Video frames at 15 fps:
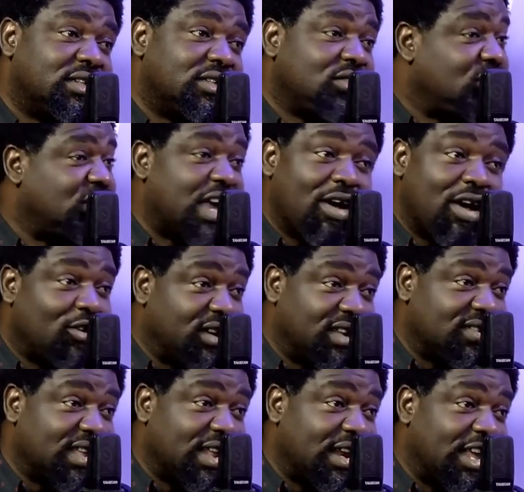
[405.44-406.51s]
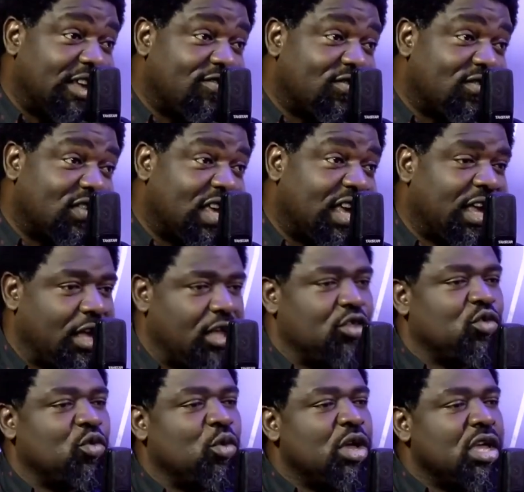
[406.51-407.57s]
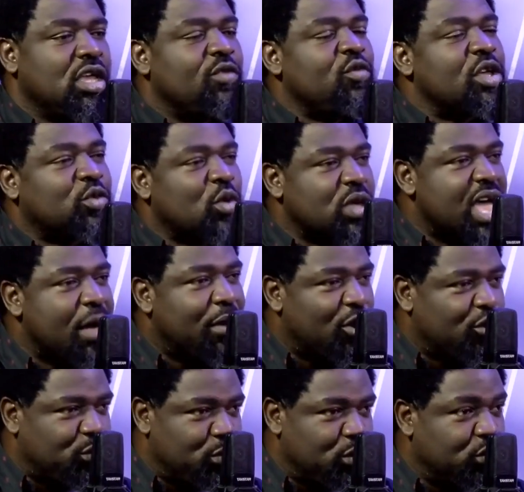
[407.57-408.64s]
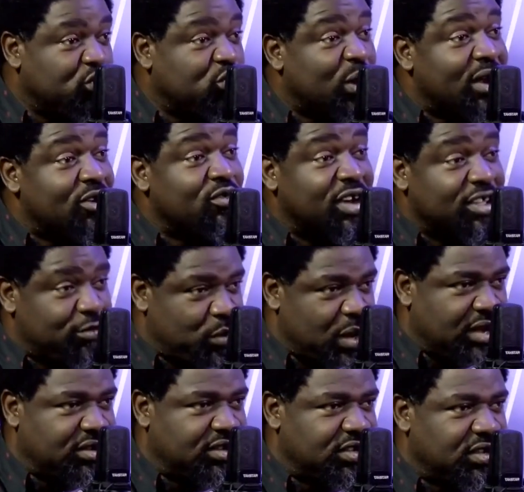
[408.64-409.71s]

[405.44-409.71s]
You see how I understand life? So if you are talking about mutual respect,